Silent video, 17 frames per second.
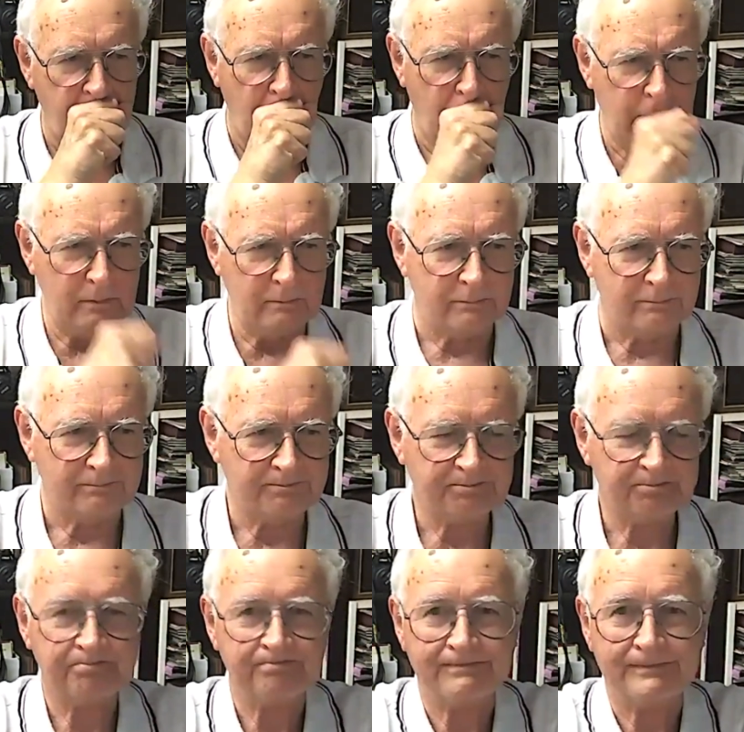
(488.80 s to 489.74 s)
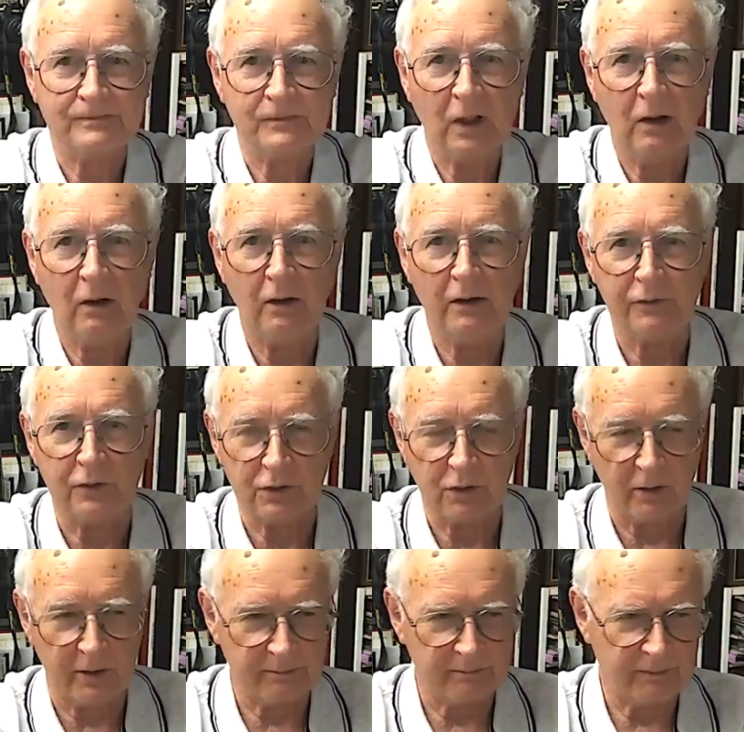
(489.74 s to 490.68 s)
I'll have to
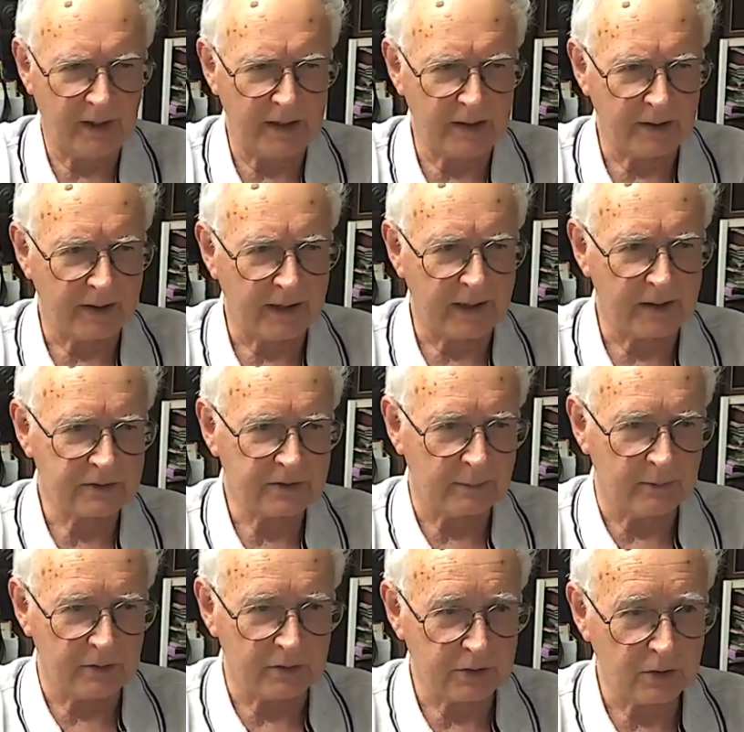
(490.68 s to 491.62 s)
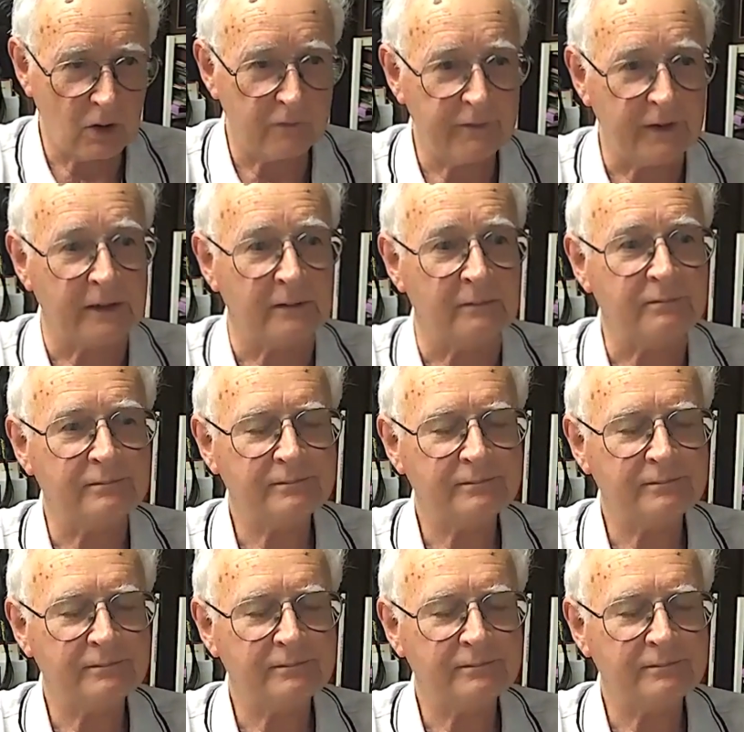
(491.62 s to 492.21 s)
try and edit out some of this coughing.